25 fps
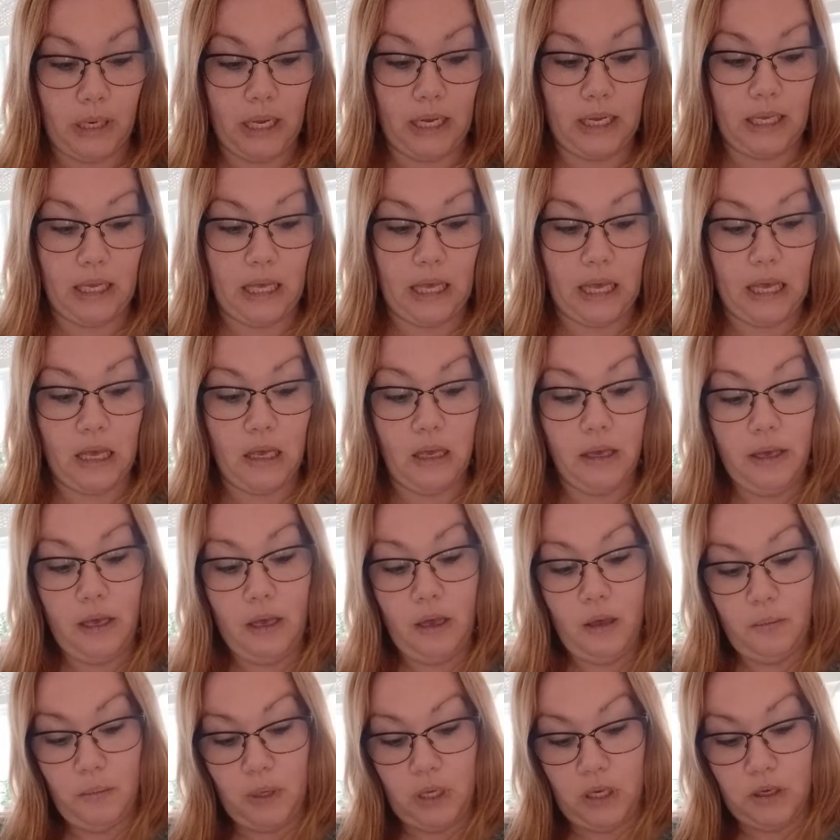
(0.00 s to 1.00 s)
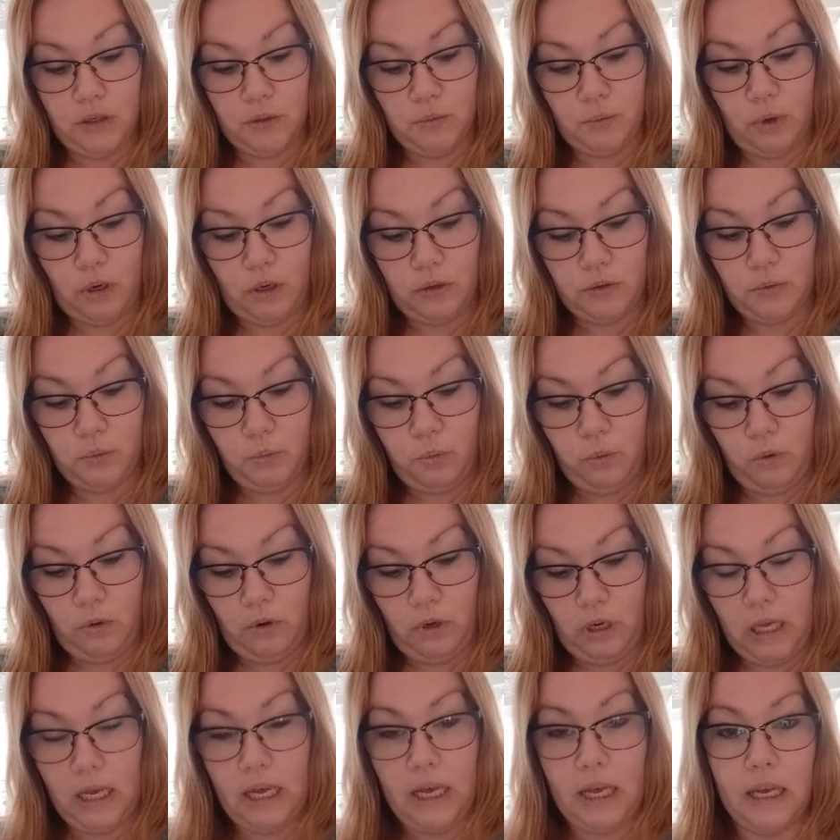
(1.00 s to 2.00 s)
blanket, because whilst
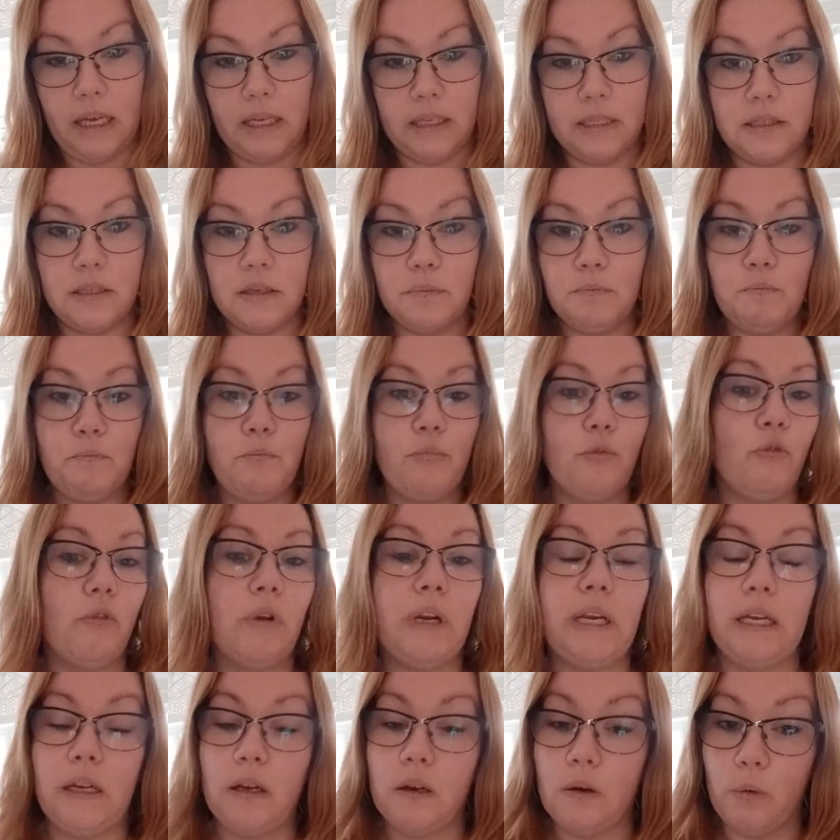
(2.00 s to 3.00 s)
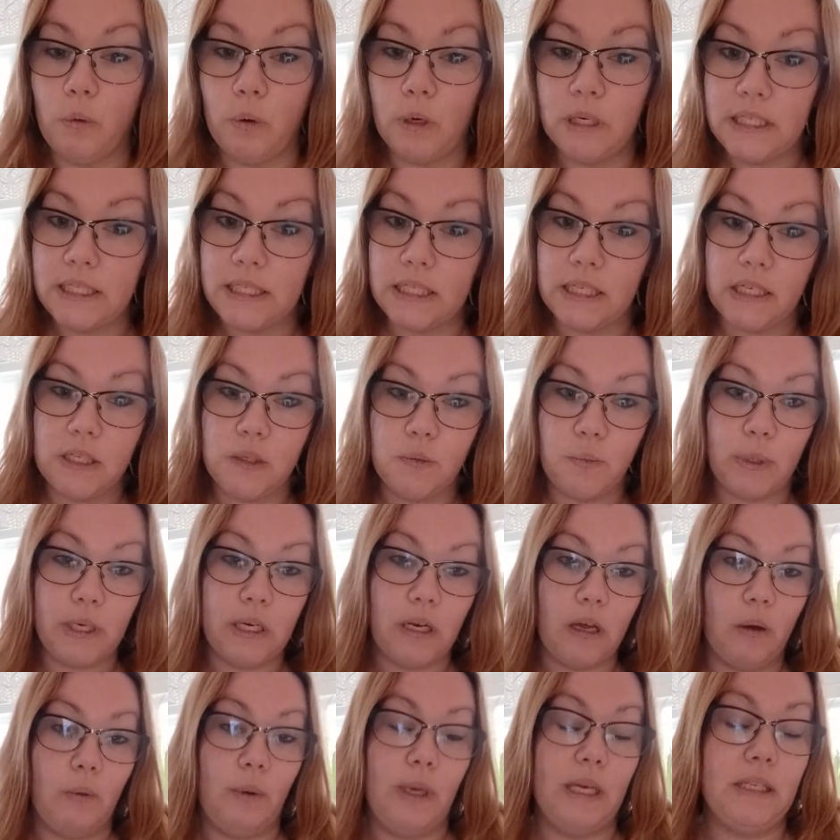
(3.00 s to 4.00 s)
wool has brilliant qualities, we
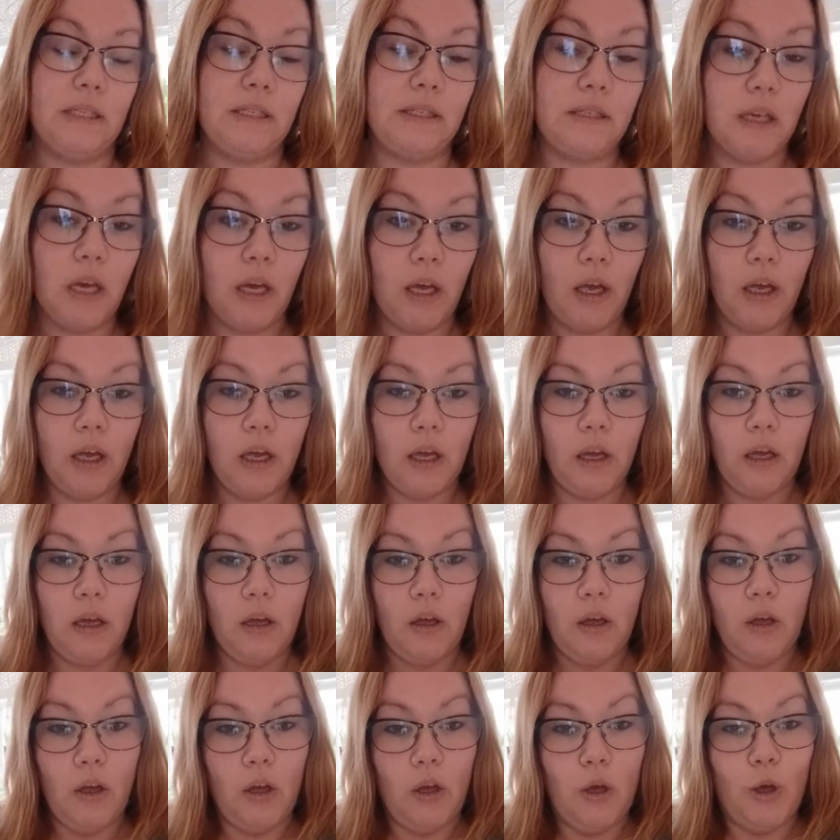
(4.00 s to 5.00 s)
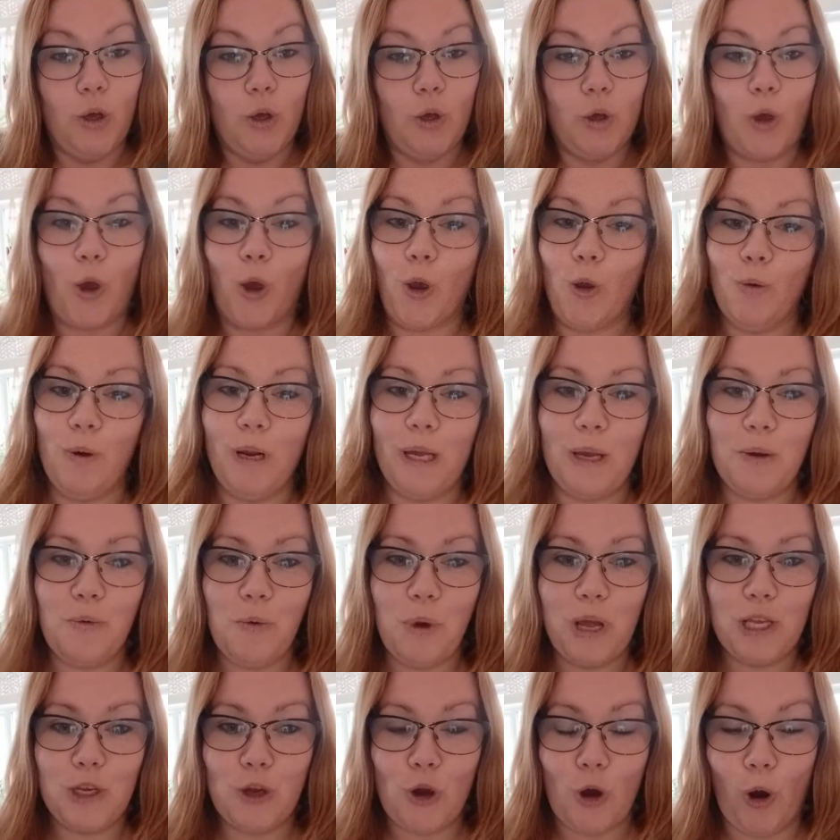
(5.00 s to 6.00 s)
know it's cooling
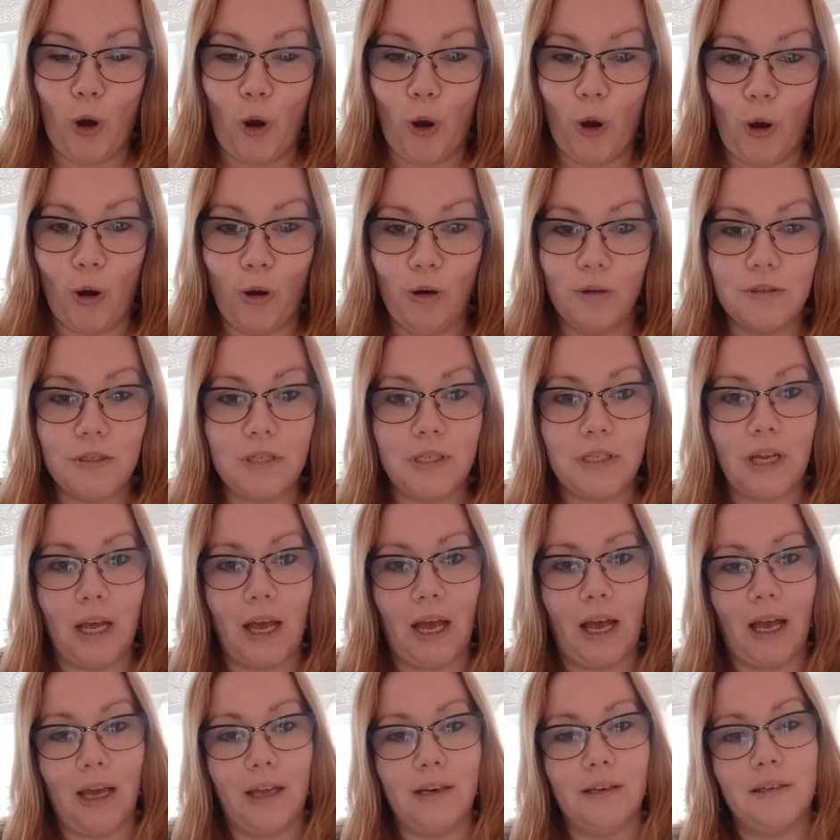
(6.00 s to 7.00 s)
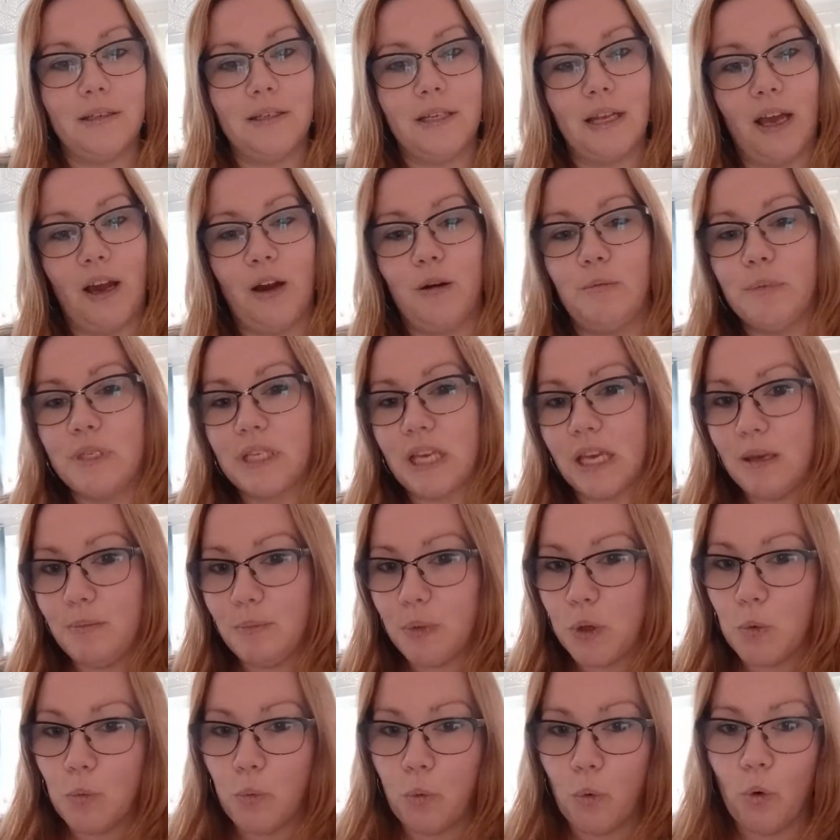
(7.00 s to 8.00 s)
when you're hot and helps
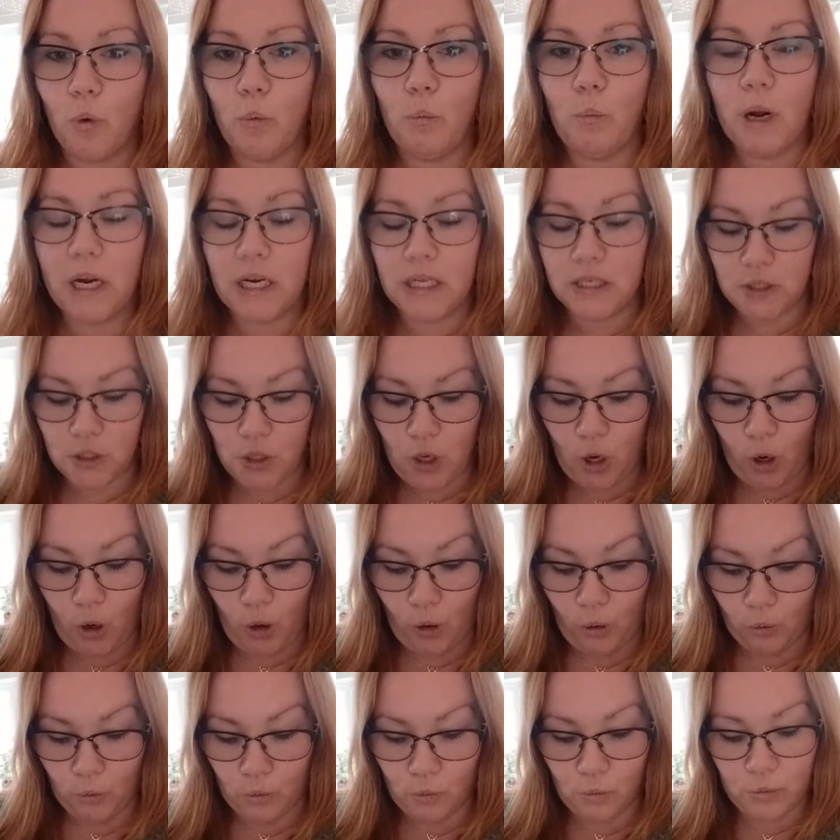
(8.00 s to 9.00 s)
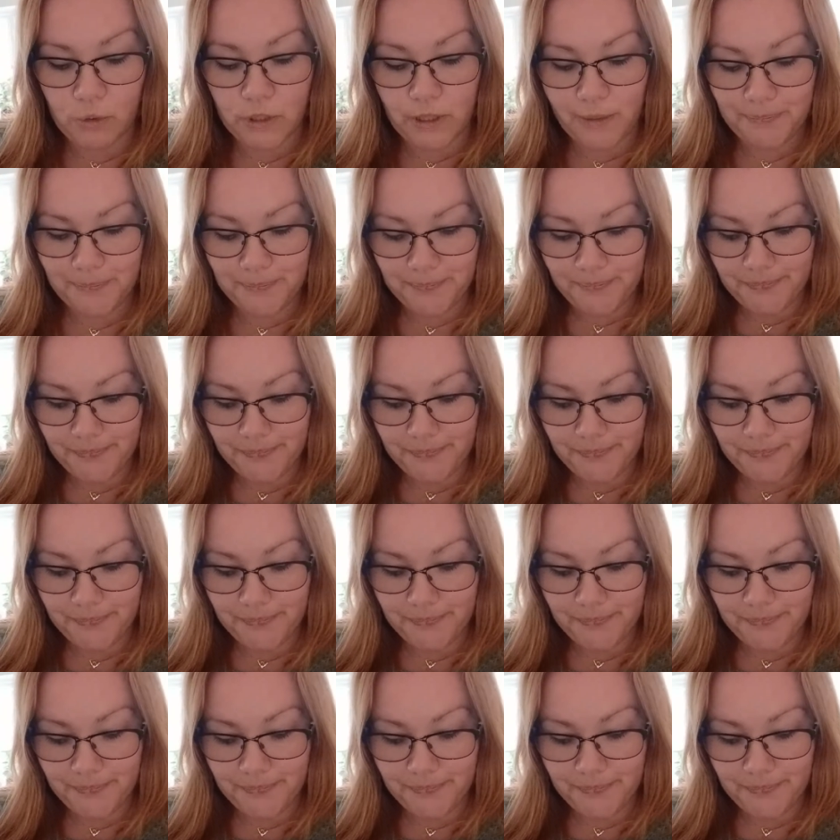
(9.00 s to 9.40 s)
keep you warm when it's cold,